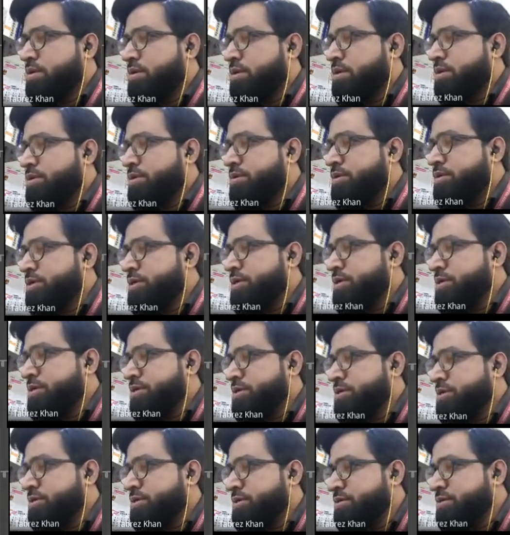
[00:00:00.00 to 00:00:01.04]
And
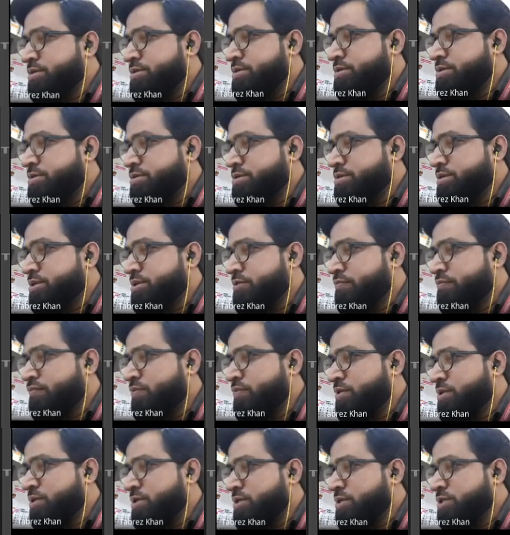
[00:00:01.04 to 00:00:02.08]
here the
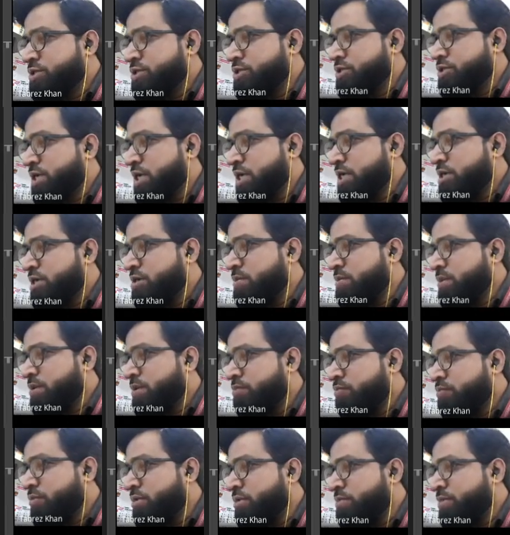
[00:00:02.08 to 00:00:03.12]
first
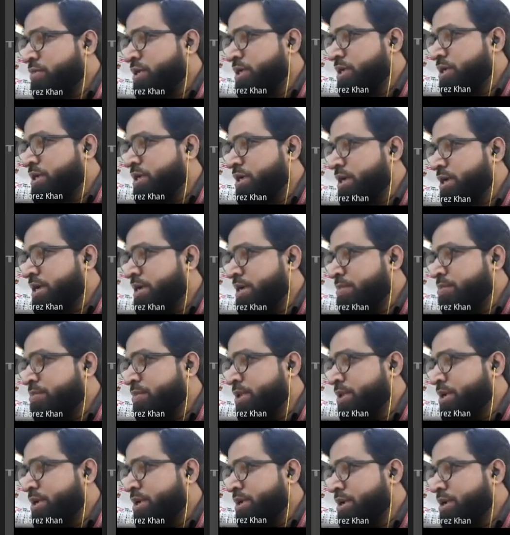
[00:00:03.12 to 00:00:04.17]
argument would be a
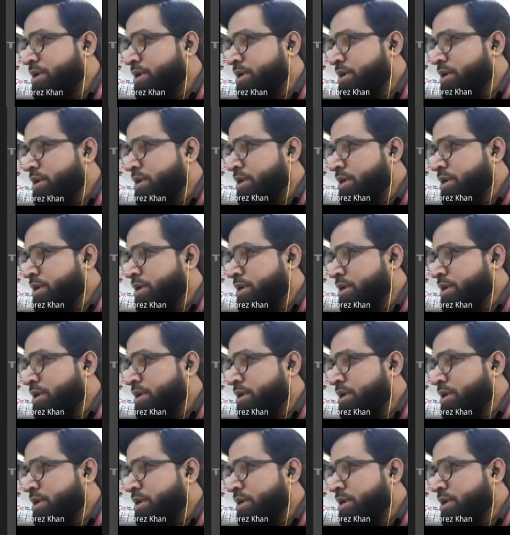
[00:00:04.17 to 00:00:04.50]
number,